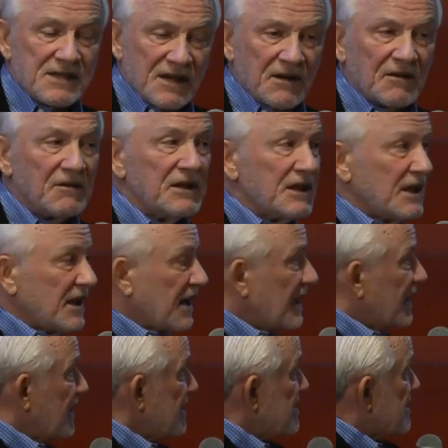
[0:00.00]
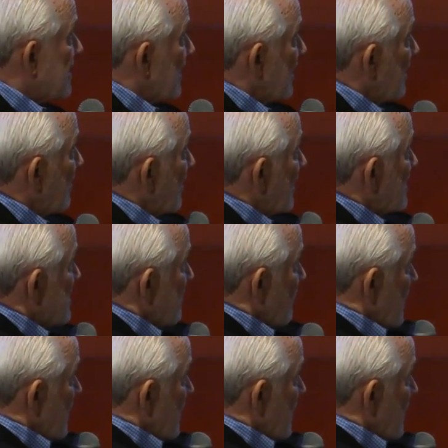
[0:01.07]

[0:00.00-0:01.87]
so it's a